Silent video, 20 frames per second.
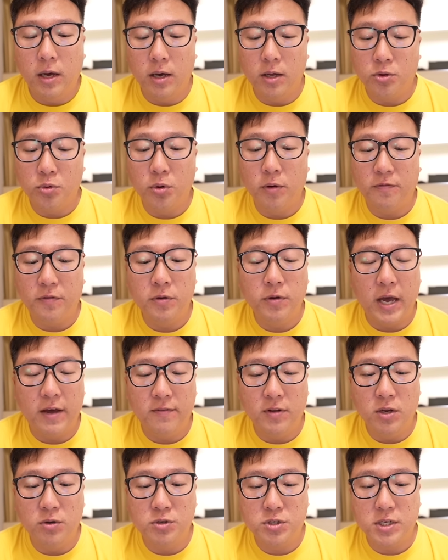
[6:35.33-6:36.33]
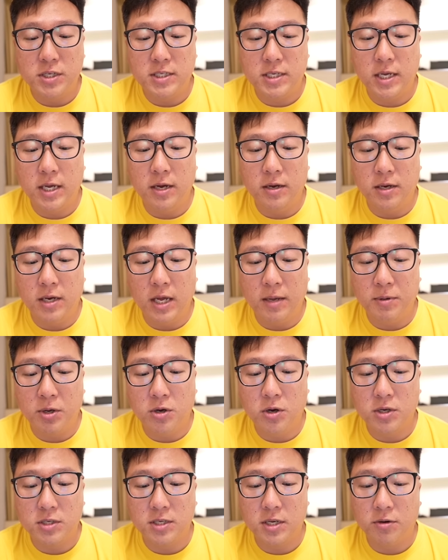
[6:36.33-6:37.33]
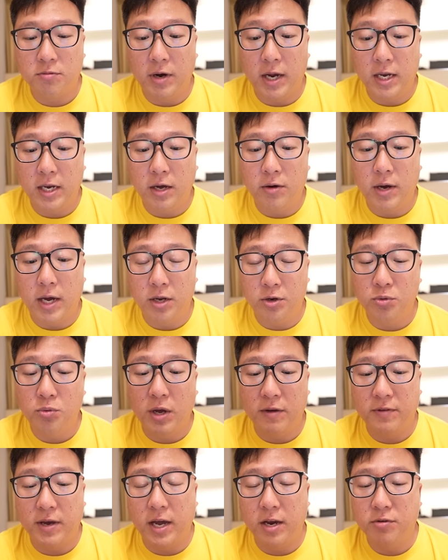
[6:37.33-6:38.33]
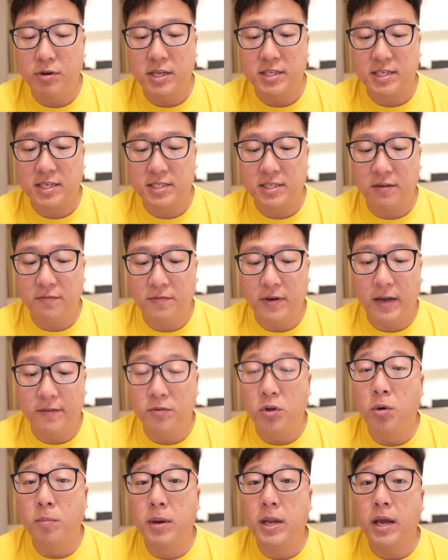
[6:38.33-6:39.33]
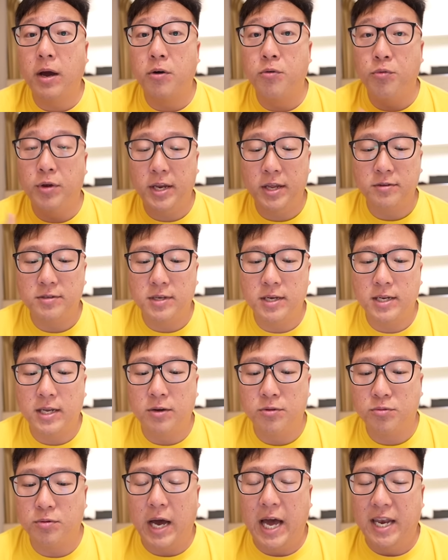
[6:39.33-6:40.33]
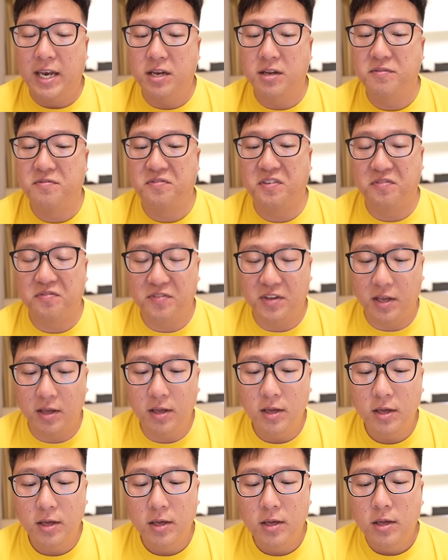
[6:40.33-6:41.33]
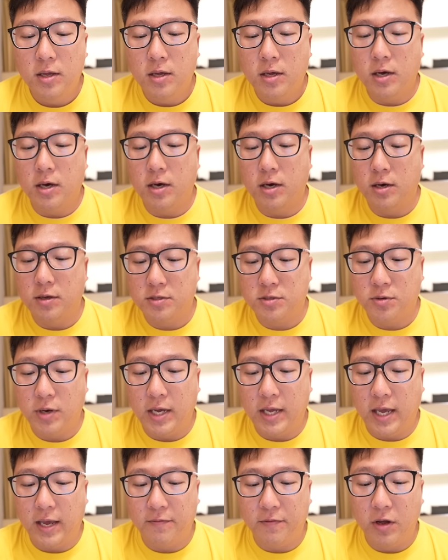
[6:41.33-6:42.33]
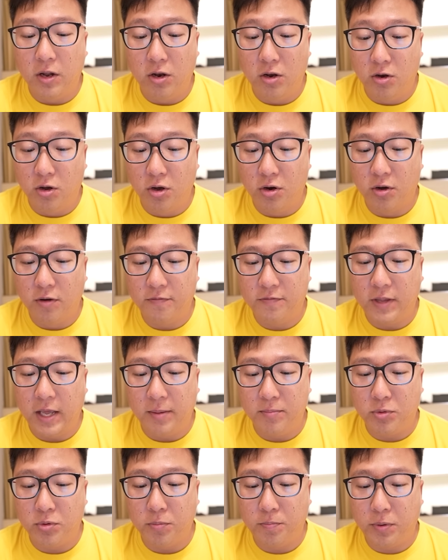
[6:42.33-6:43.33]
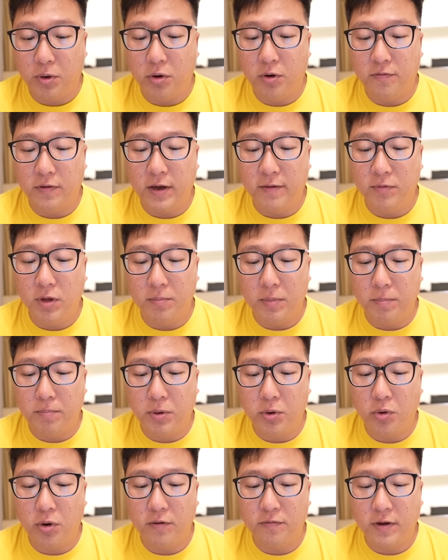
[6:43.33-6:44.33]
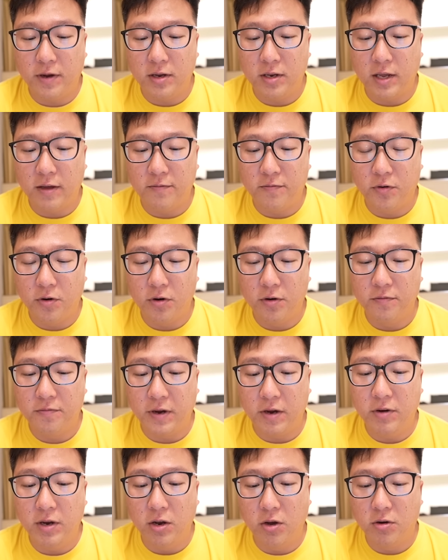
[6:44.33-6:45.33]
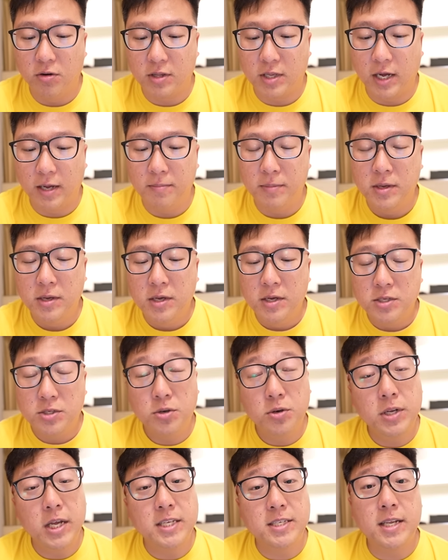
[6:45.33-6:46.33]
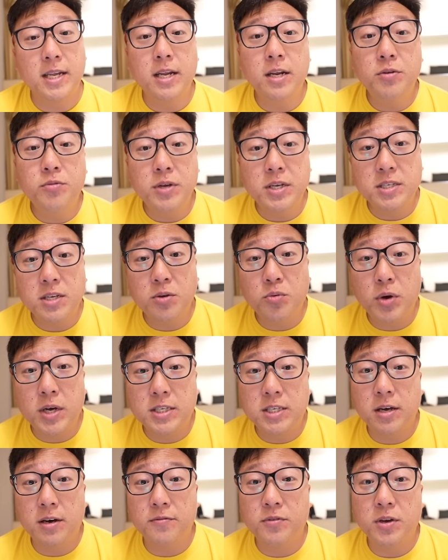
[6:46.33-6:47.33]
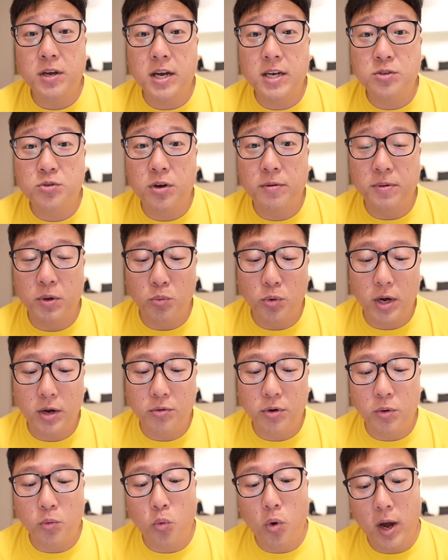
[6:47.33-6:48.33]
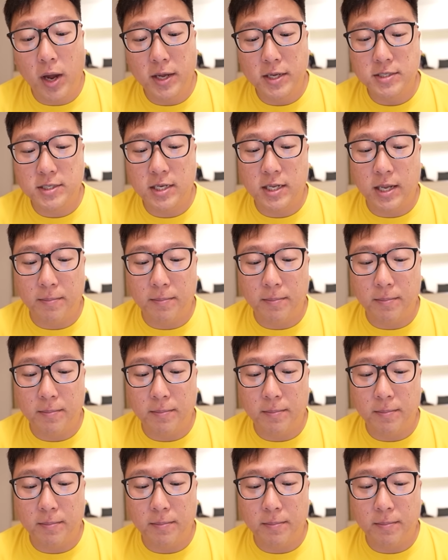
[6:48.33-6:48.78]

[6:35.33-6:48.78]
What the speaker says: do a few evolutions here and there, because right now I do have 165. Normally I'll reduce it down to under 50, so I have a lot of them to purify. I've not been purifying them for a very long time, so that's another reason why some of you guys who have been wondering why is it